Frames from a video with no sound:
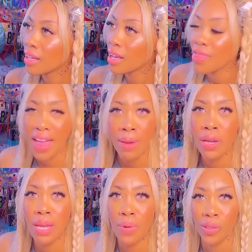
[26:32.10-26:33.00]
that
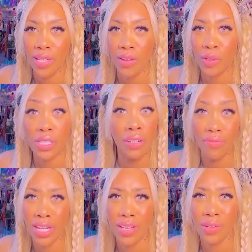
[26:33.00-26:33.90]
many motorcycles in a
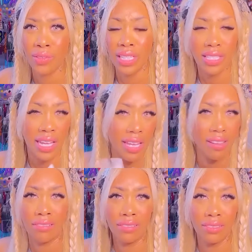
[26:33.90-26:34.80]
video that's,
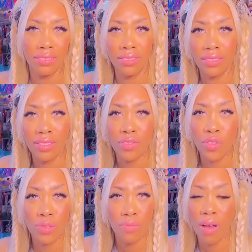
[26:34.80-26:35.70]
like,
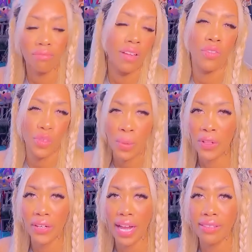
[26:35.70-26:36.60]
on the
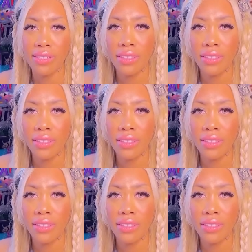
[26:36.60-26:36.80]
smaller end.